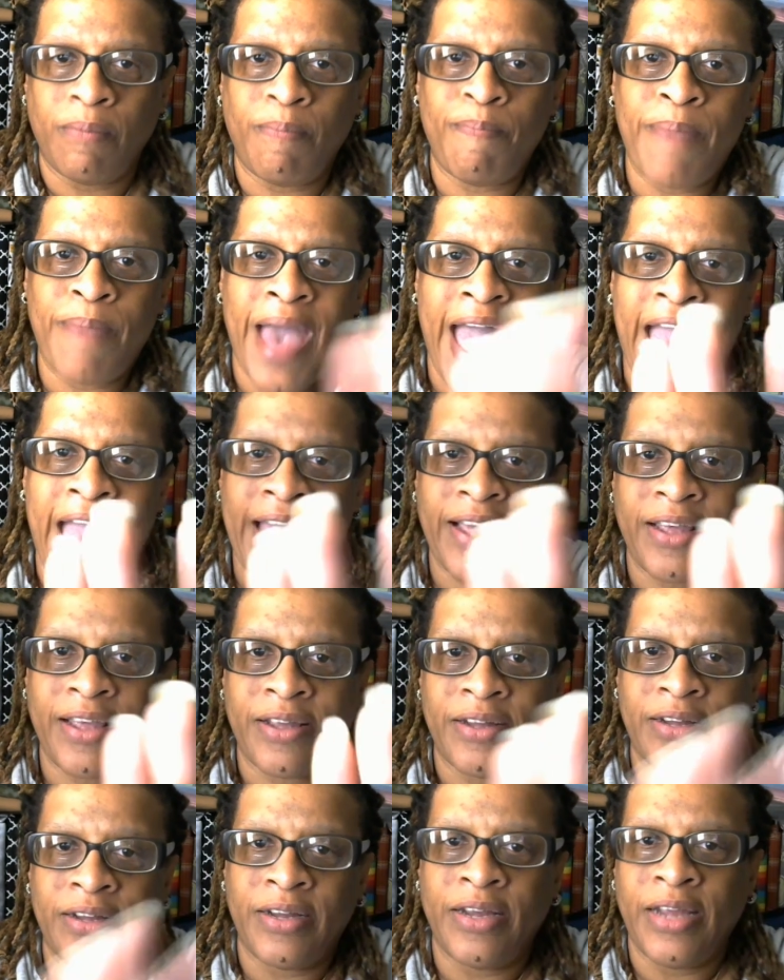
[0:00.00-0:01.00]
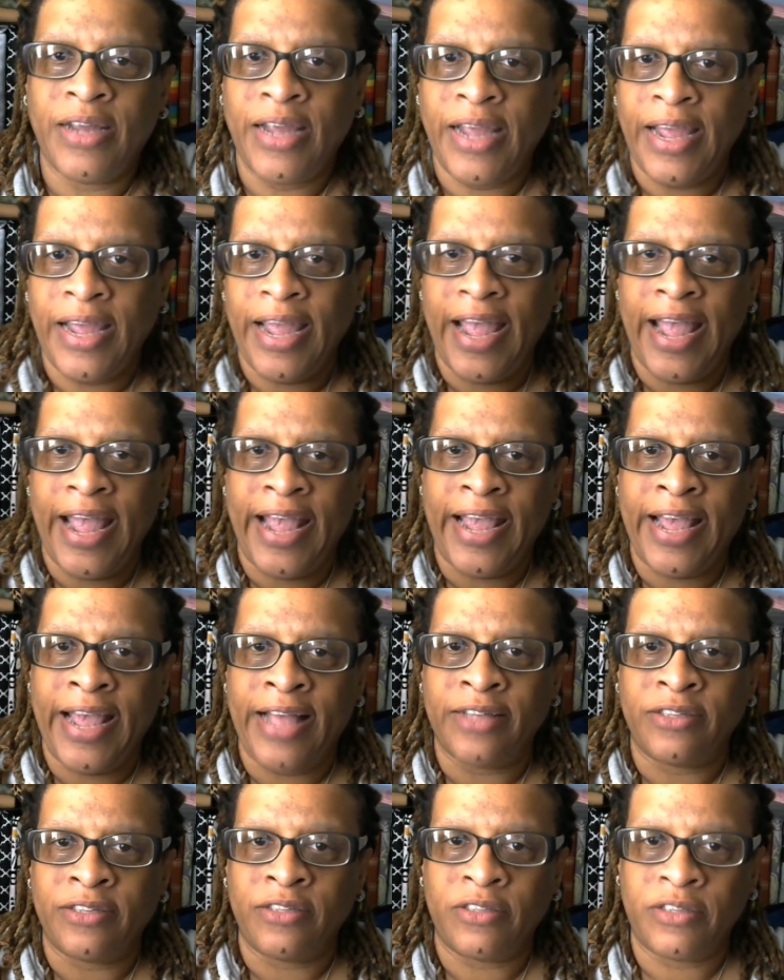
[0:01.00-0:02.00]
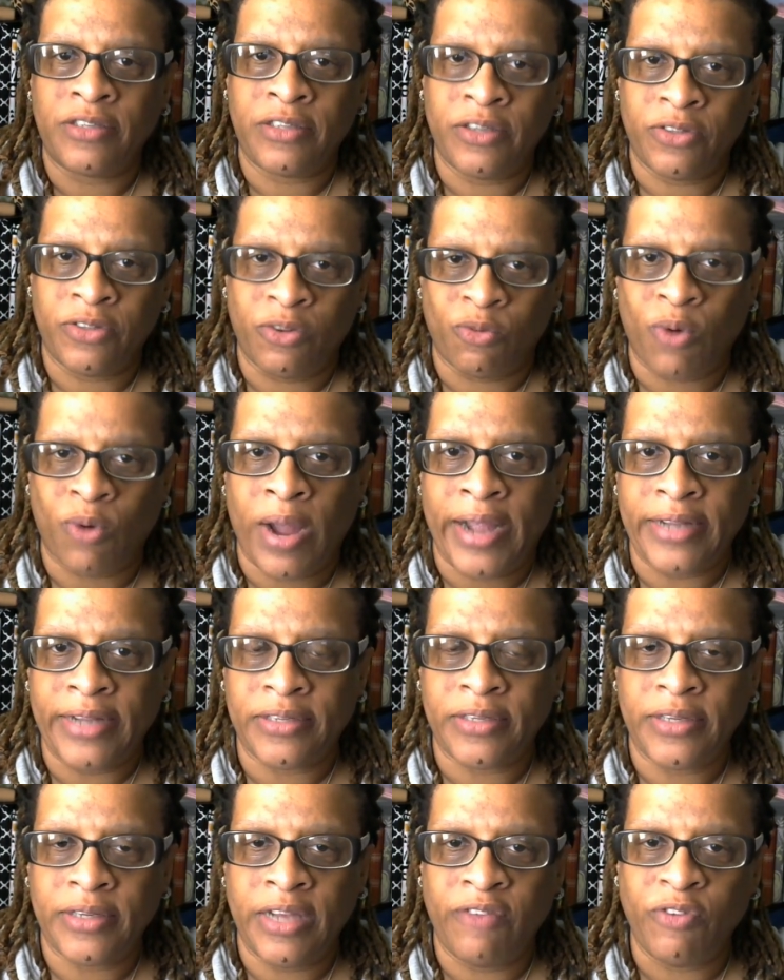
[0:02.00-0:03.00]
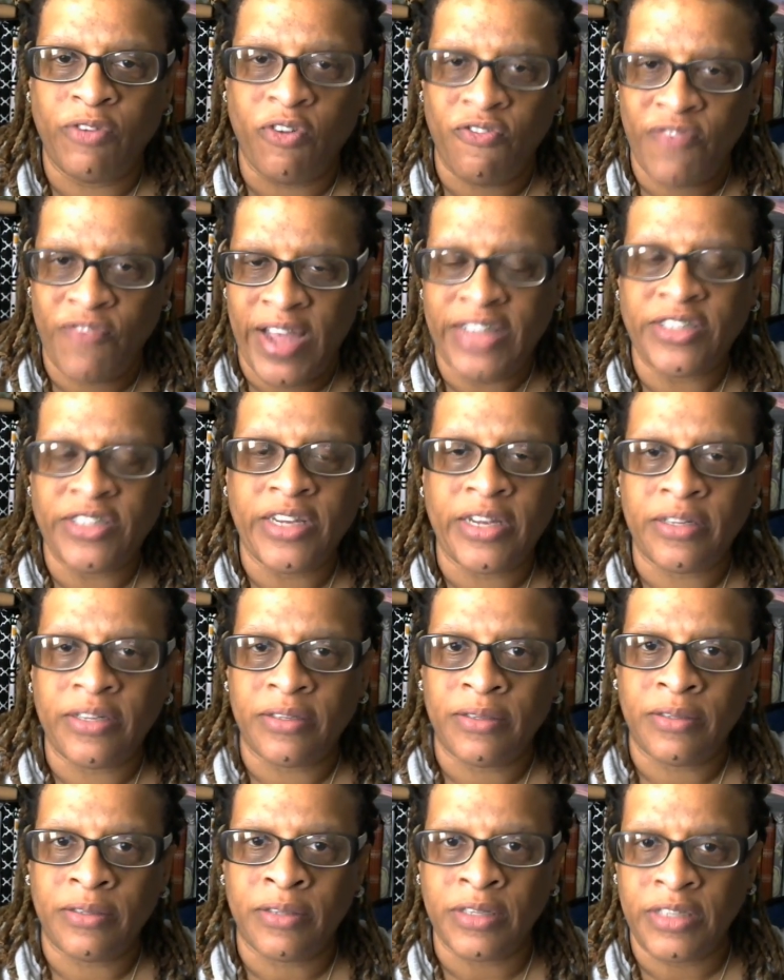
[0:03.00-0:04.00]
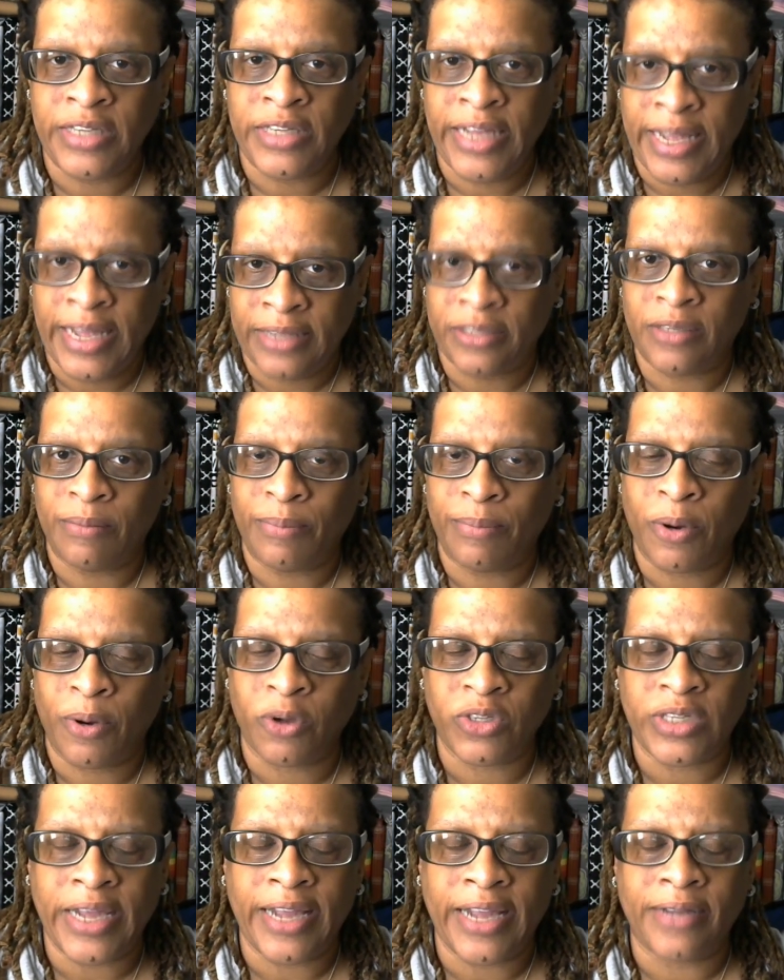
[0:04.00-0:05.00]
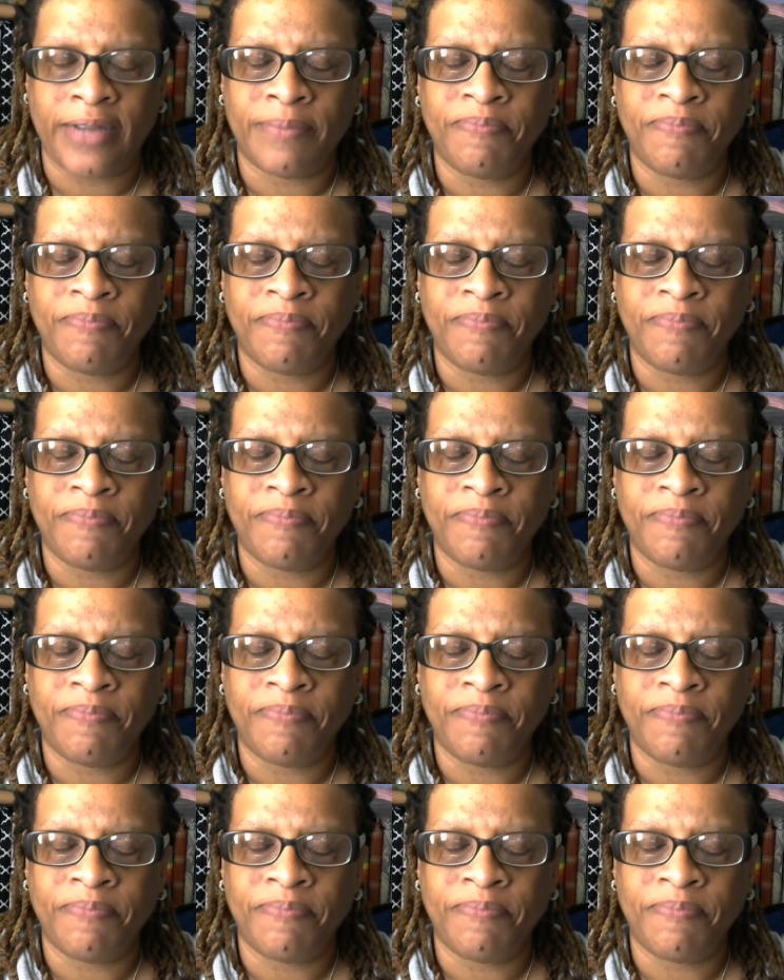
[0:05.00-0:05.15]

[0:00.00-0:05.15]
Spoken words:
back, and to the right if you're facing the tent per se.